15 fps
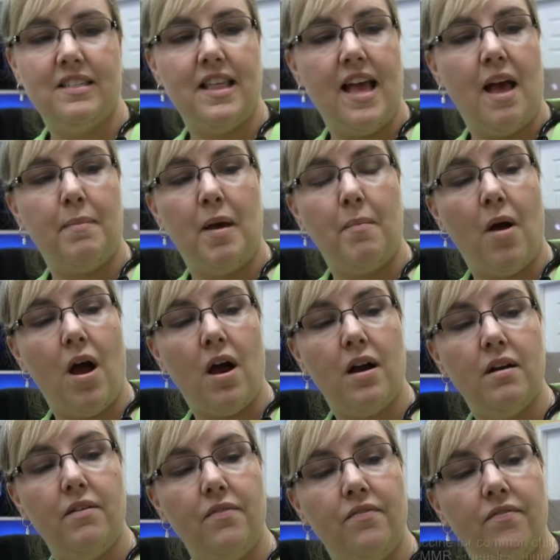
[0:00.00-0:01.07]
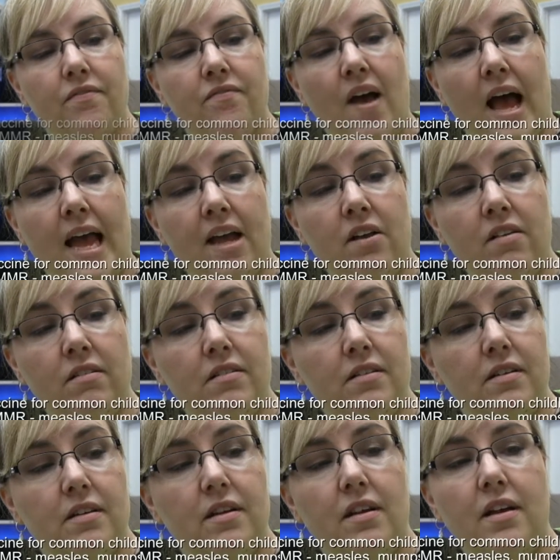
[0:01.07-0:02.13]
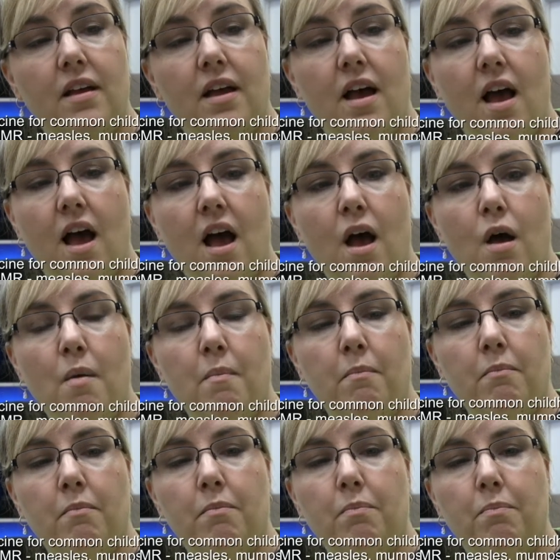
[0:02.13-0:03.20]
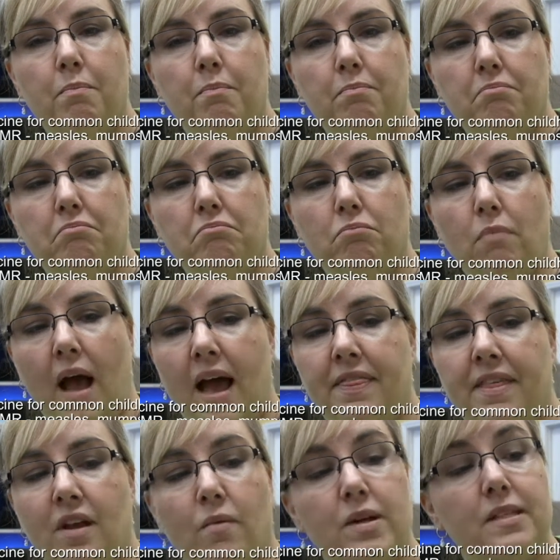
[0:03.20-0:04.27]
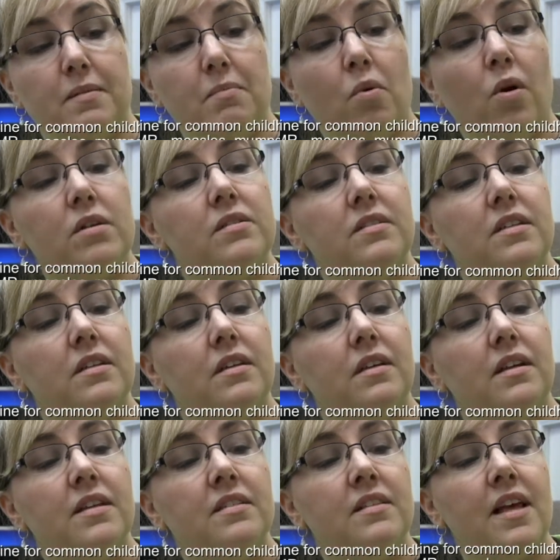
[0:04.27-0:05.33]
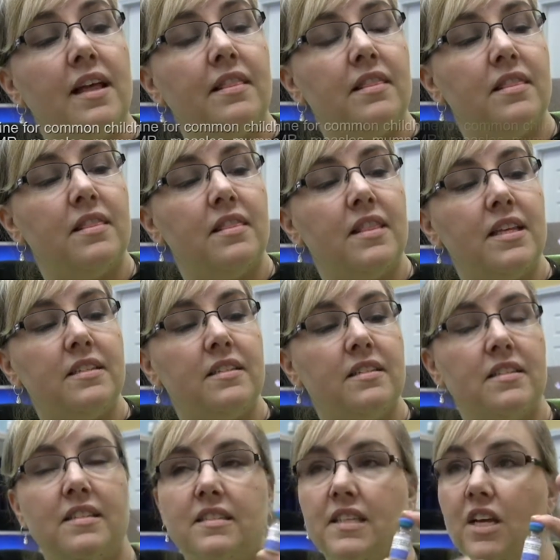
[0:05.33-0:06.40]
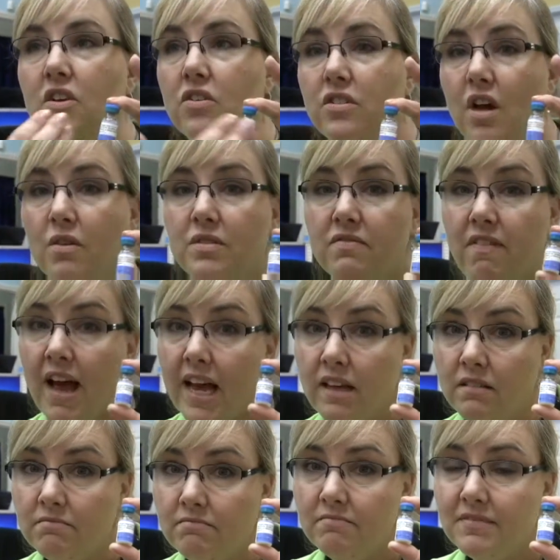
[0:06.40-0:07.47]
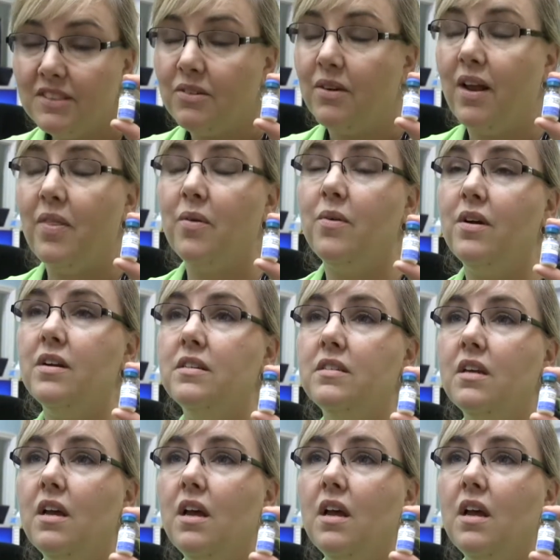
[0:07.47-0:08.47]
is the MMR vial. I think what's important is that this is a single dose vial. So in other words,